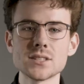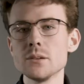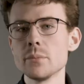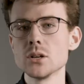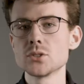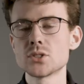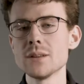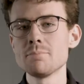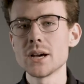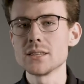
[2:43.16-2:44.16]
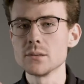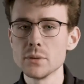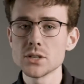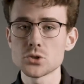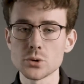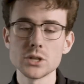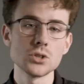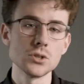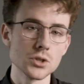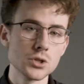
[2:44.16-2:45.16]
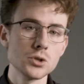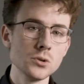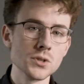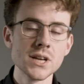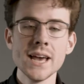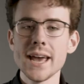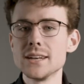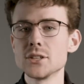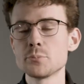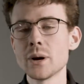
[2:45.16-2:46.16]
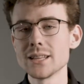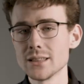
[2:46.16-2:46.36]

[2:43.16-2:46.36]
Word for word: emails sent by the administration to students and despite